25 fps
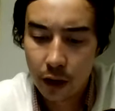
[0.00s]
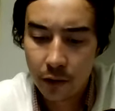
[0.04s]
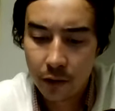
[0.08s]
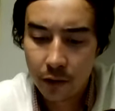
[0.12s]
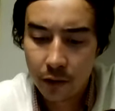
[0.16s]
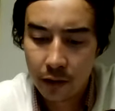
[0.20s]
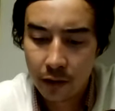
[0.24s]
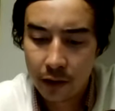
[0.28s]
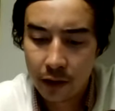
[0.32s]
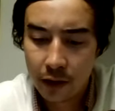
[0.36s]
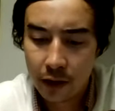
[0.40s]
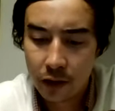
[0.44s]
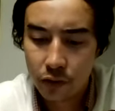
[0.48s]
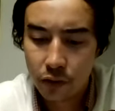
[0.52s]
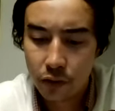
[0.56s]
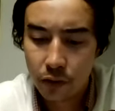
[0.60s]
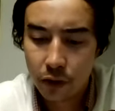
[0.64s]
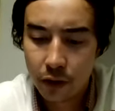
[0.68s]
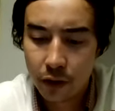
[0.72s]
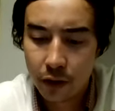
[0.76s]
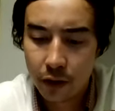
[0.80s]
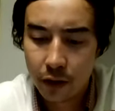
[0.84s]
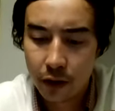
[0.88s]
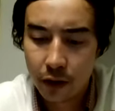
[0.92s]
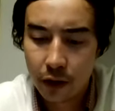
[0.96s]
I think that's
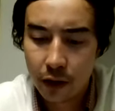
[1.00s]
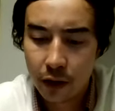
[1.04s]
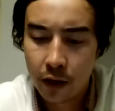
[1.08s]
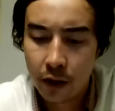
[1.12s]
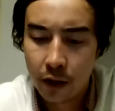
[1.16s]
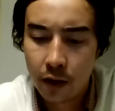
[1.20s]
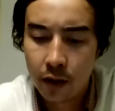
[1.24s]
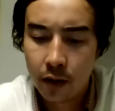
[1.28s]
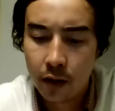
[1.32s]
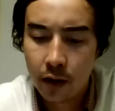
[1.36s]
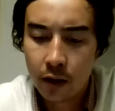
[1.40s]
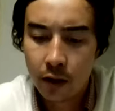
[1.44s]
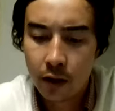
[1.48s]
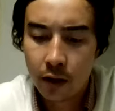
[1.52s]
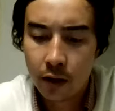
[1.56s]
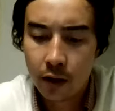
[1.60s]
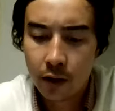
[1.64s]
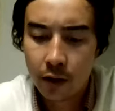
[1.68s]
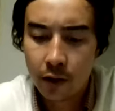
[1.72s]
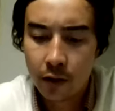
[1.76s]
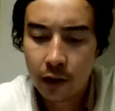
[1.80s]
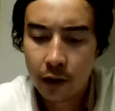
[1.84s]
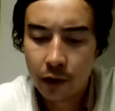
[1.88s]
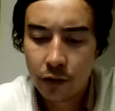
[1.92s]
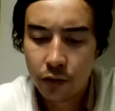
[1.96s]
one of their
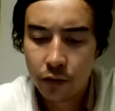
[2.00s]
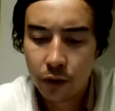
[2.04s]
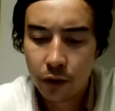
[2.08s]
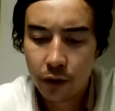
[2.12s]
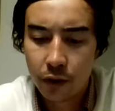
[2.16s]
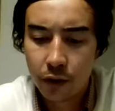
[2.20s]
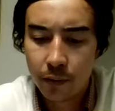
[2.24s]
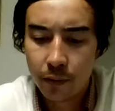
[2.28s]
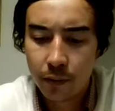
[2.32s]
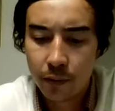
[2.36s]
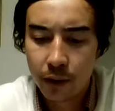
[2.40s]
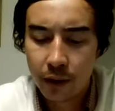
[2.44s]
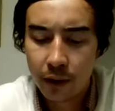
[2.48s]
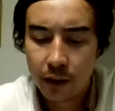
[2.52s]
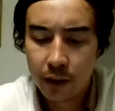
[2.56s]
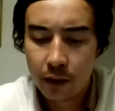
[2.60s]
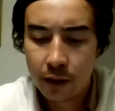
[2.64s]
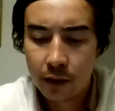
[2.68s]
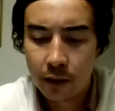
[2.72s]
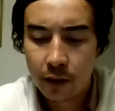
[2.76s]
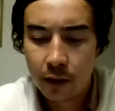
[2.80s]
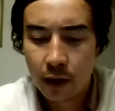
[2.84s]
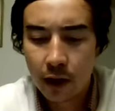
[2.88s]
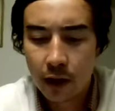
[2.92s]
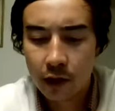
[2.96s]
that's one of their big
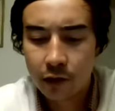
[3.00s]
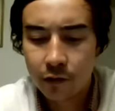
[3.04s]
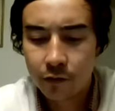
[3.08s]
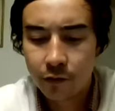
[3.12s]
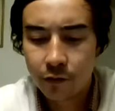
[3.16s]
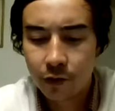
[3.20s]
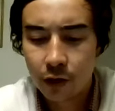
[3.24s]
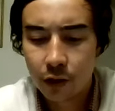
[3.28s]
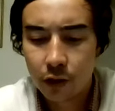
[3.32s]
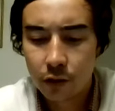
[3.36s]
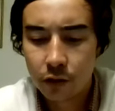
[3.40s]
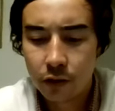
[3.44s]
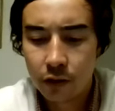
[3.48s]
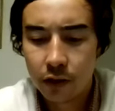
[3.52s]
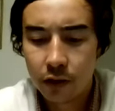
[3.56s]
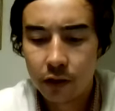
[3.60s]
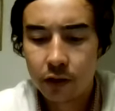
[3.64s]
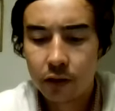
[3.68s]
cash flows,